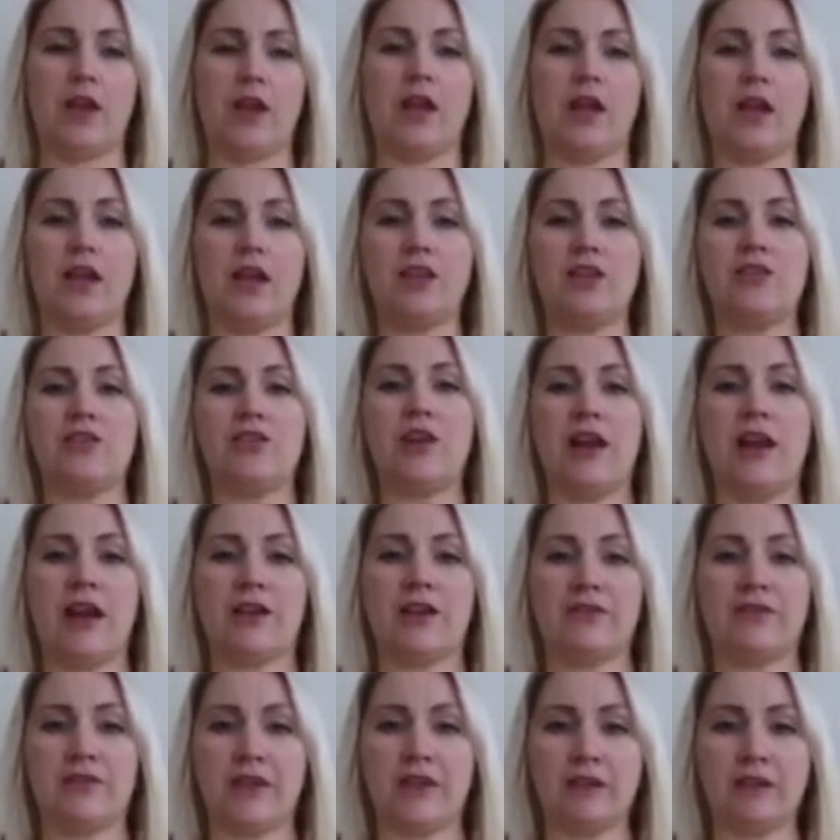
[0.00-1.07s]
In year
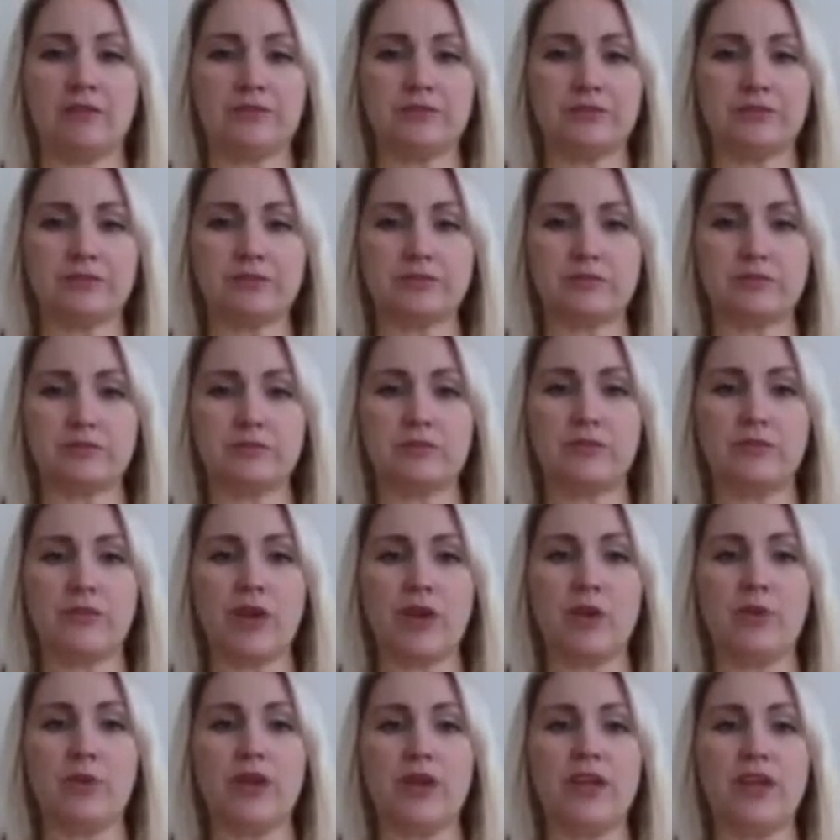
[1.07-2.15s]
11 then,
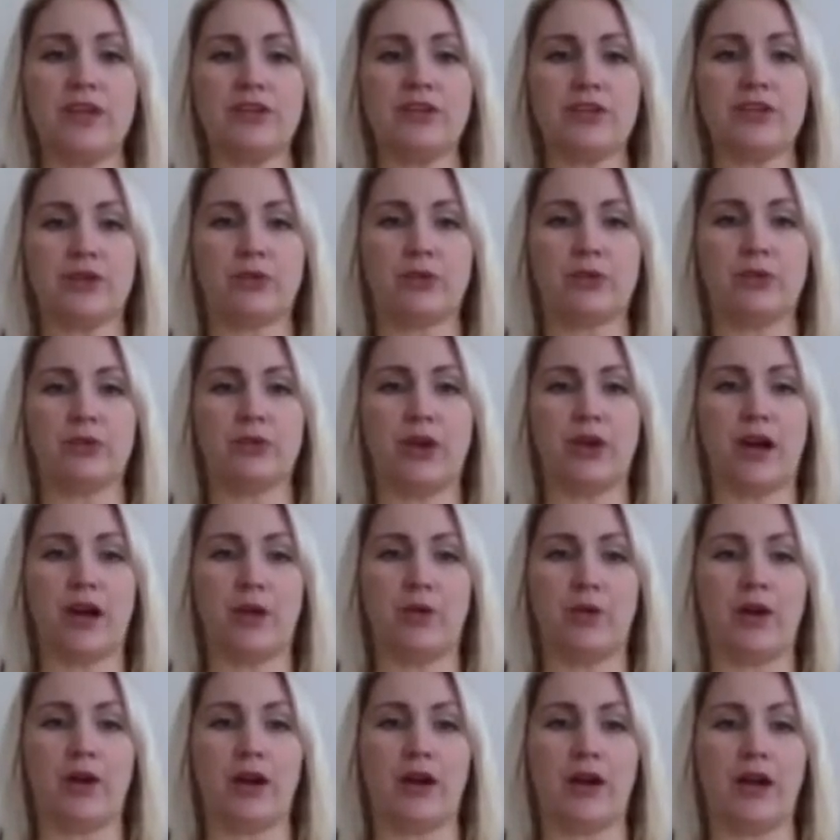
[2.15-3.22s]
we do
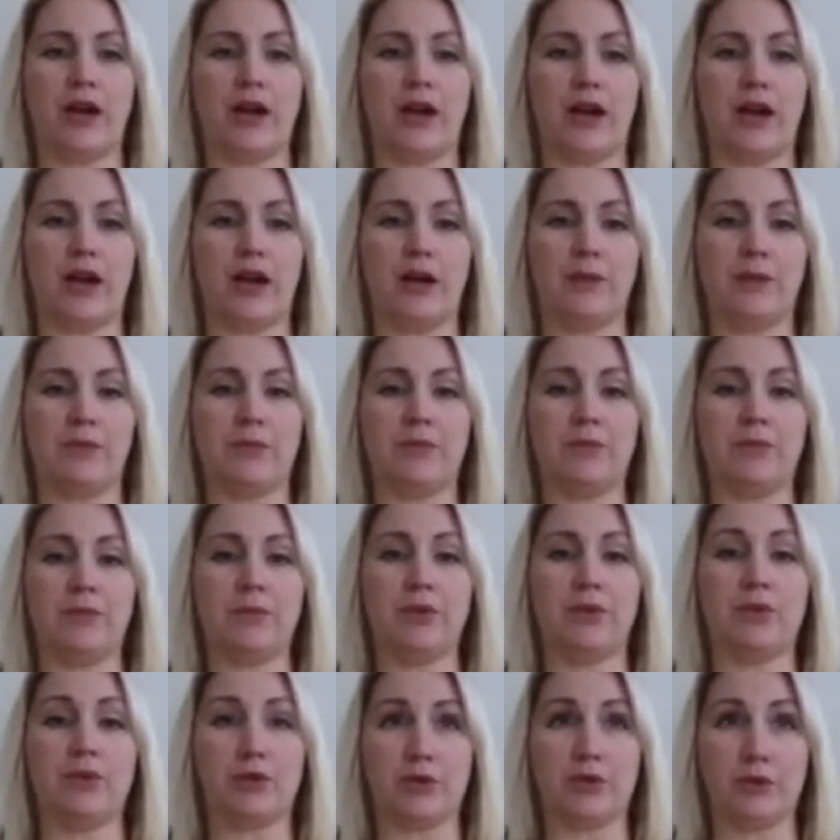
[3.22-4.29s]
our
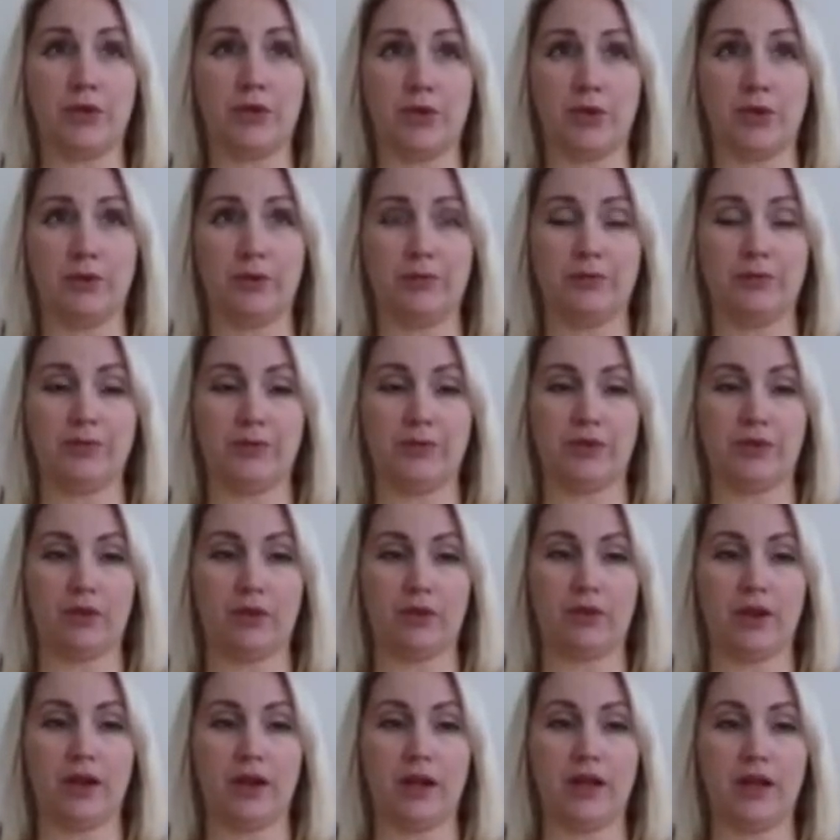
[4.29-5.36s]
coursework,
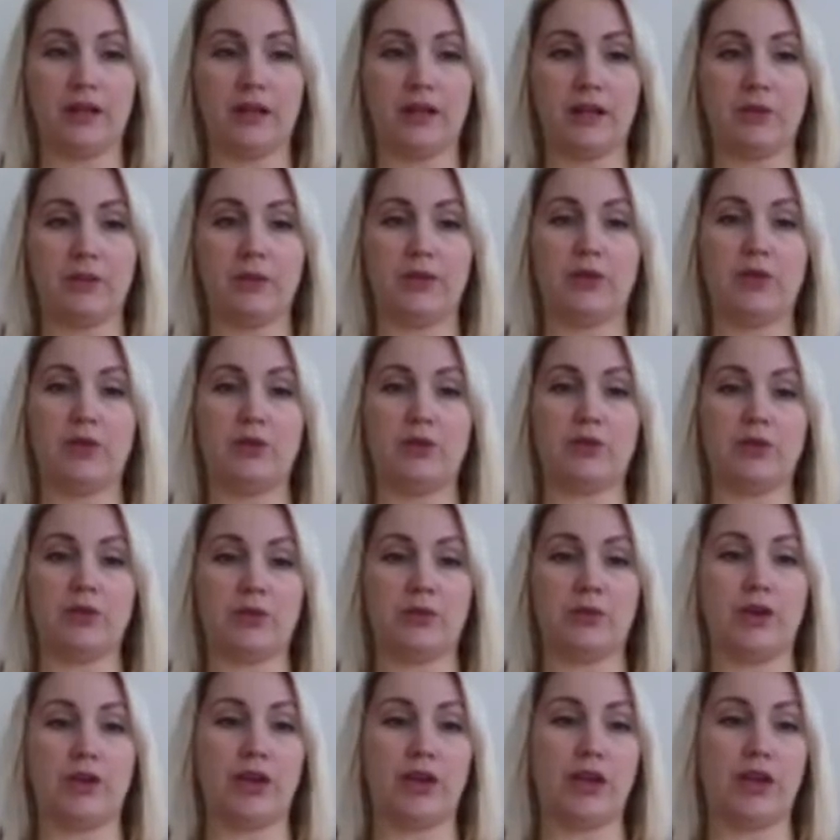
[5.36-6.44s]
okay. Now with the
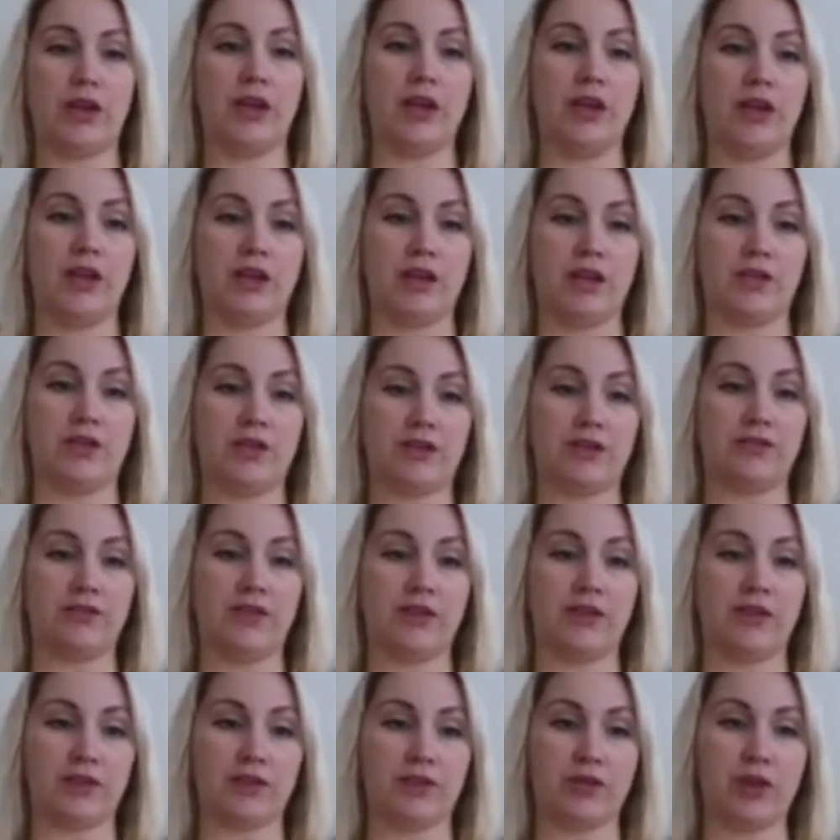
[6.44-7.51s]
coursework, there is a
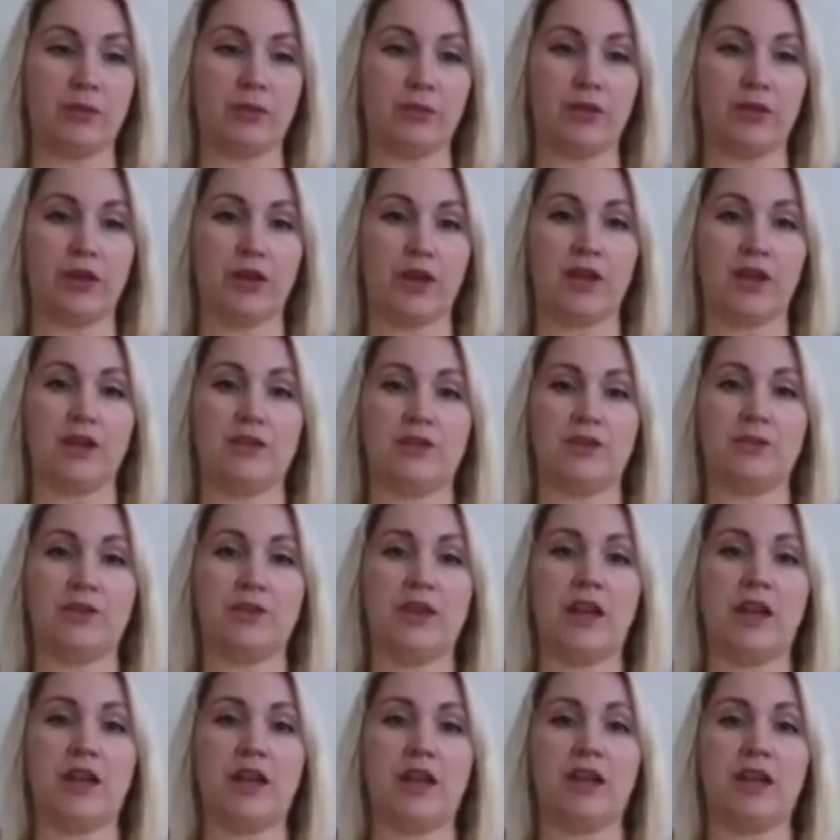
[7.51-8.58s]
field trip, okay, so with
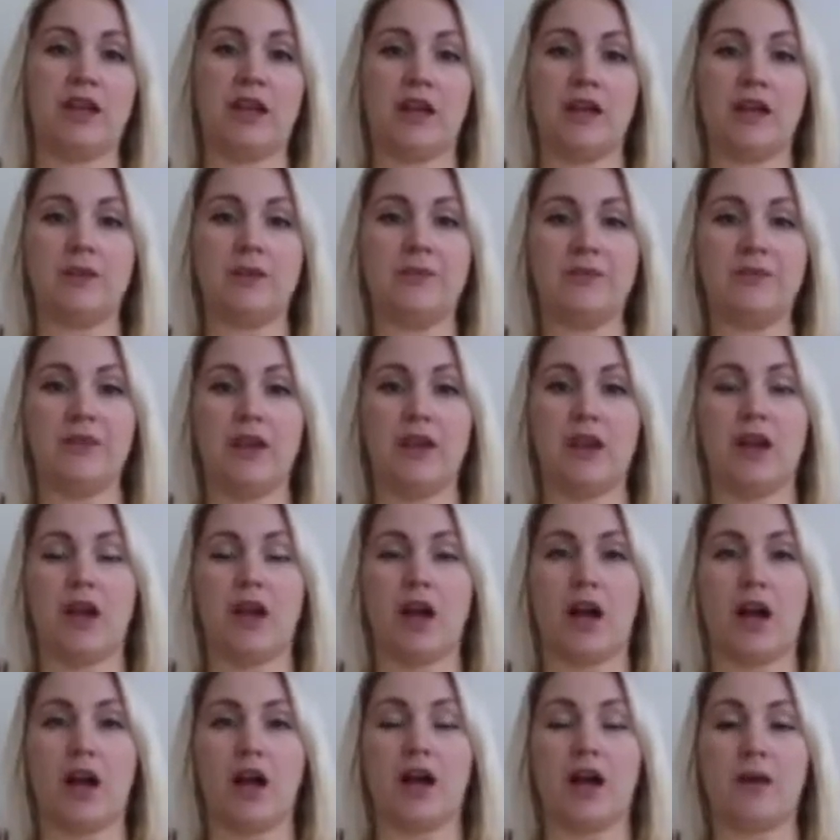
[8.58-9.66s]
the NEA,
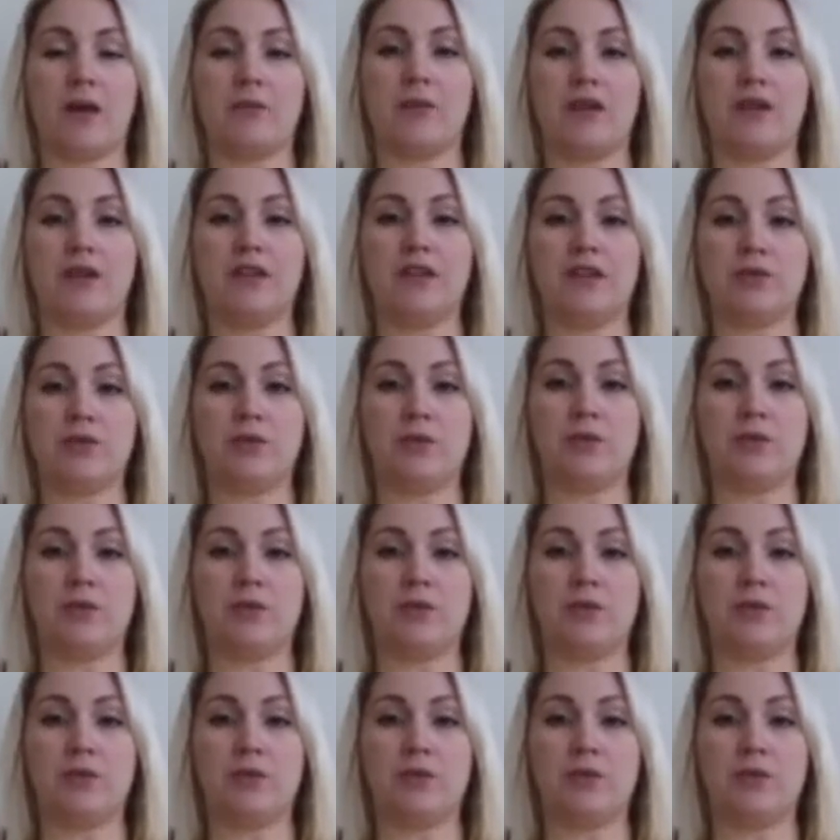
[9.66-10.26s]
this will